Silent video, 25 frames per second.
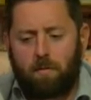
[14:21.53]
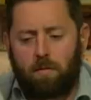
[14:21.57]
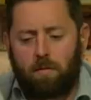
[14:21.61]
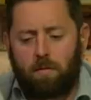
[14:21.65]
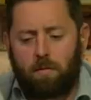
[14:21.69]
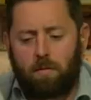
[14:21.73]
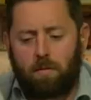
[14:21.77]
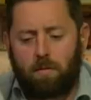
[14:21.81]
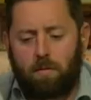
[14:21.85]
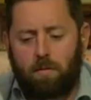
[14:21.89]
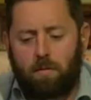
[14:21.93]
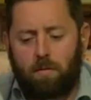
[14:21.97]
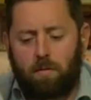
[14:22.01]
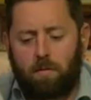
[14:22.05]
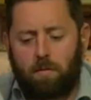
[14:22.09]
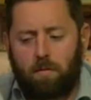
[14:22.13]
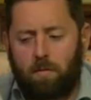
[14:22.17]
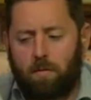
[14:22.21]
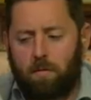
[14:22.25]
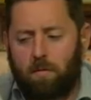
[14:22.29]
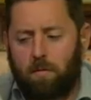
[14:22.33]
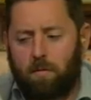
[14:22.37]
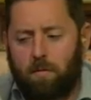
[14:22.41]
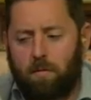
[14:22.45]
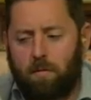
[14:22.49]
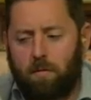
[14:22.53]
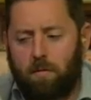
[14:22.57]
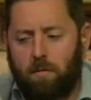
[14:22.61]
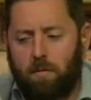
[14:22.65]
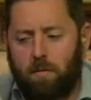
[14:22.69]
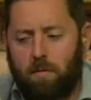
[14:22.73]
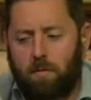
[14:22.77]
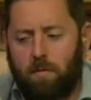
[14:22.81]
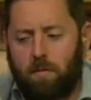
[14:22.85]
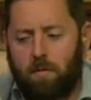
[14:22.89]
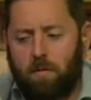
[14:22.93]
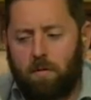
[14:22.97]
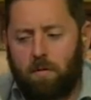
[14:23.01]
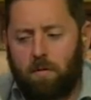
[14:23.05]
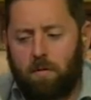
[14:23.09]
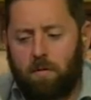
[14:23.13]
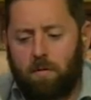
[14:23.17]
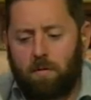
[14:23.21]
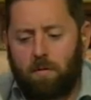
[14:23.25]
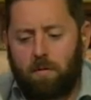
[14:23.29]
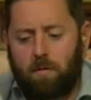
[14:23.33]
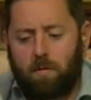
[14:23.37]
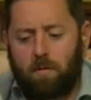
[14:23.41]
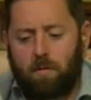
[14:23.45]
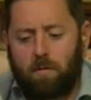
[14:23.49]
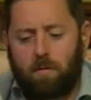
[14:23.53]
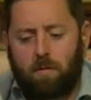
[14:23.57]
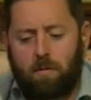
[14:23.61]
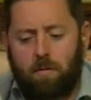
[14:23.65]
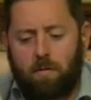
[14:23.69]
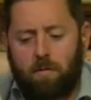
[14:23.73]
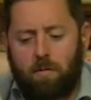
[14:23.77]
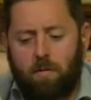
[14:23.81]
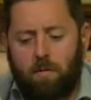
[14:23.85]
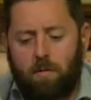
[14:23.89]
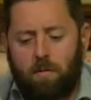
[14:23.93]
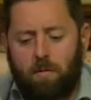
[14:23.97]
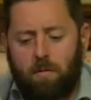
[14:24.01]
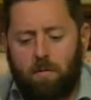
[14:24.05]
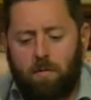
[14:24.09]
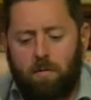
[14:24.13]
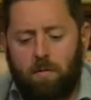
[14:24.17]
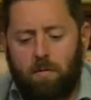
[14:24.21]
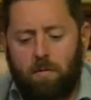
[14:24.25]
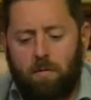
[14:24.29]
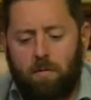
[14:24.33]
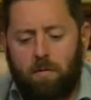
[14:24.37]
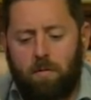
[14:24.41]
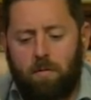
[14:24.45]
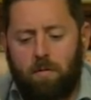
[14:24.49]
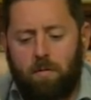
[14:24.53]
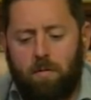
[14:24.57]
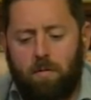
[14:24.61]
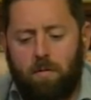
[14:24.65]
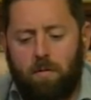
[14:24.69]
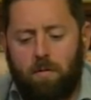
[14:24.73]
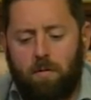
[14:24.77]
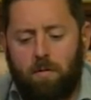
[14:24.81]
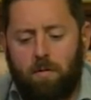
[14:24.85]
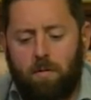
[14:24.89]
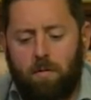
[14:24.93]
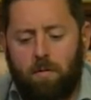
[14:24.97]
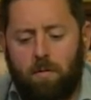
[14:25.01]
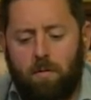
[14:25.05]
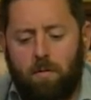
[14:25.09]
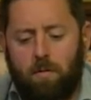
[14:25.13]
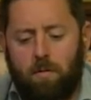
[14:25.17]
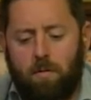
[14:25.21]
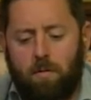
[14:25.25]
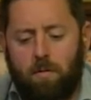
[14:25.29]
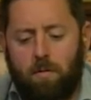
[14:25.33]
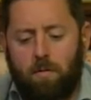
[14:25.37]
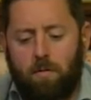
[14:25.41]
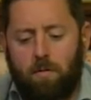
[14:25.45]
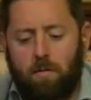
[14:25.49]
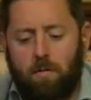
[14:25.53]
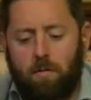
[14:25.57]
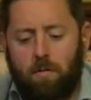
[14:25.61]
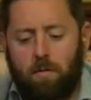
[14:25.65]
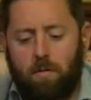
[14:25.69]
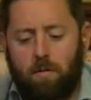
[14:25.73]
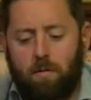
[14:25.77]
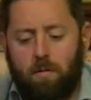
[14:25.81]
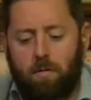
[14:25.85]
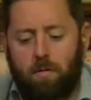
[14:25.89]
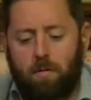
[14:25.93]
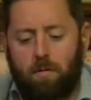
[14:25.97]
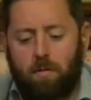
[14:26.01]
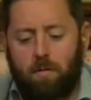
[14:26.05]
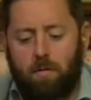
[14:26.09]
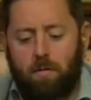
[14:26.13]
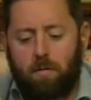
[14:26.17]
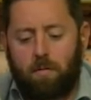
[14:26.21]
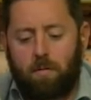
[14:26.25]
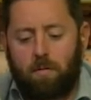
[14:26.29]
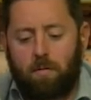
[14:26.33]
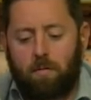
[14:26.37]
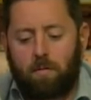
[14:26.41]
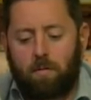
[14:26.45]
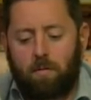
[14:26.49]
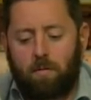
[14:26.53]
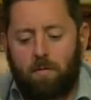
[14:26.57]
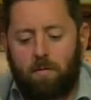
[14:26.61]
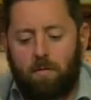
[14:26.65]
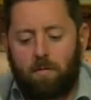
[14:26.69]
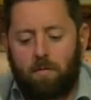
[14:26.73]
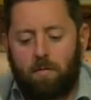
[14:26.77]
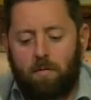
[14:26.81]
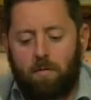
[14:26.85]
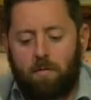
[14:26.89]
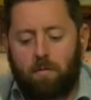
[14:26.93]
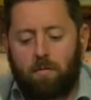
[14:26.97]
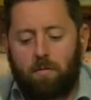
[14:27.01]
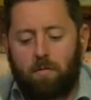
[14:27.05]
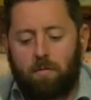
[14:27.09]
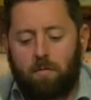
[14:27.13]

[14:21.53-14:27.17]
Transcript: (silent)